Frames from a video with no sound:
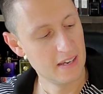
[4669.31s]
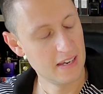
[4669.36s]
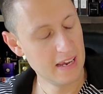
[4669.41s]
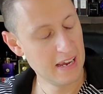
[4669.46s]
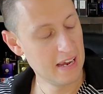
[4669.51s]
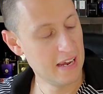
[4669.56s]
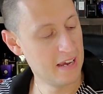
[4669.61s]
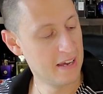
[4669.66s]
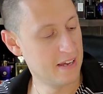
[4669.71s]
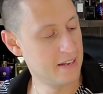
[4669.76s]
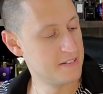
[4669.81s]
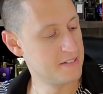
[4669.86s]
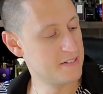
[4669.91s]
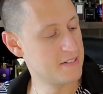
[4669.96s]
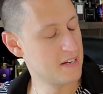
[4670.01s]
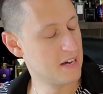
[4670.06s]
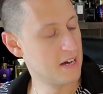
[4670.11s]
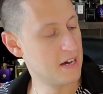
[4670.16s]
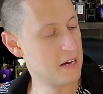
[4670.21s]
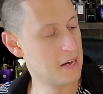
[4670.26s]
And
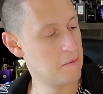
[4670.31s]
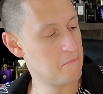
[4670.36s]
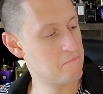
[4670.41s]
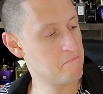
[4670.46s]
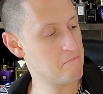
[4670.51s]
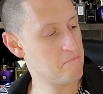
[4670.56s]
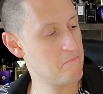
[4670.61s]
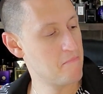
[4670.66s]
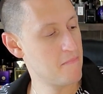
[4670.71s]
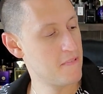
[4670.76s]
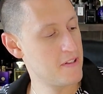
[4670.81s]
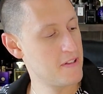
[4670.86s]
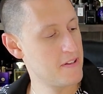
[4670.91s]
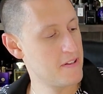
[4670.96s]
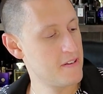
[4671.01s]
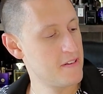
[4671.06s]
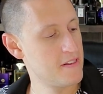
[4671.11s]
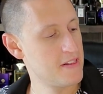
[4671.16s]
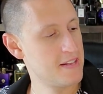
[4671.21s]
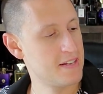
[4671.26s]
um,
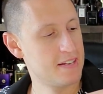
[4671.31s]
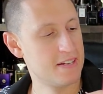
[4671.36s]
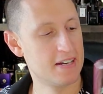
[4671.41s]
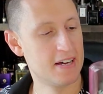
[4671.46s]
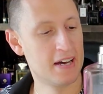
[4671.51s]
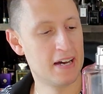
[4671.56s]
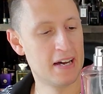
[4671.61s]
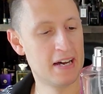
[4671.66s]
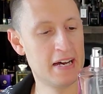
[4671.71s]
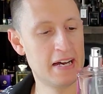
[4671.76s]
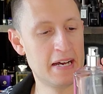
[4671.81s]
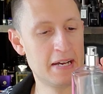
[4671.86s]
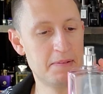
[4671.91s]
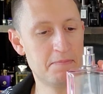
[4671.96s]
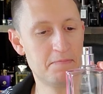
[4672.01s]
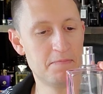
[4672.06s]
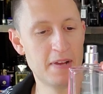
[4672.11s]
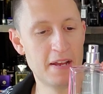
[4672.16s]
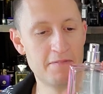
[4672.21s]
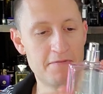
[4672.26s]
uh,
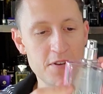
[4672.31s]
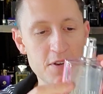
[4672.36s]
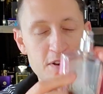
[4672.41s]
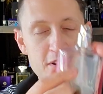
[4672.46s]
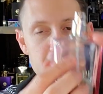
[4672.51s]
if you